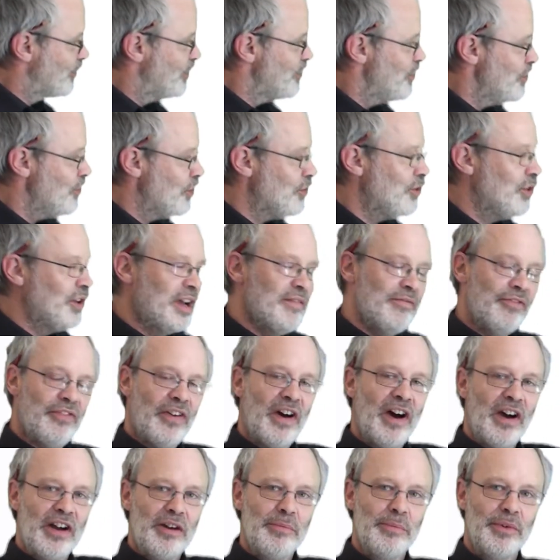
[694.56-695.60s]
your
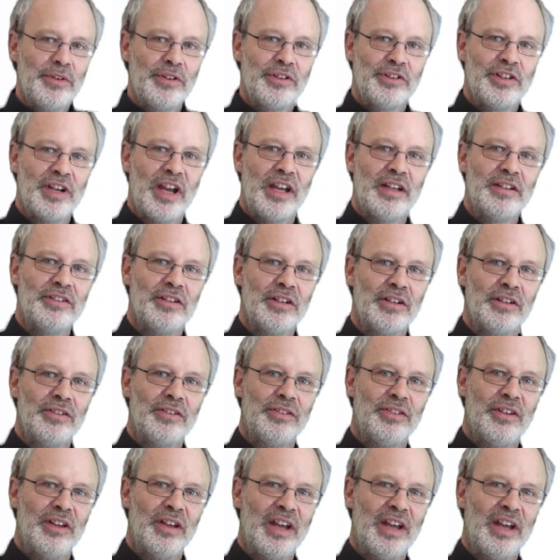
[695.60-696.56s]
environment changes,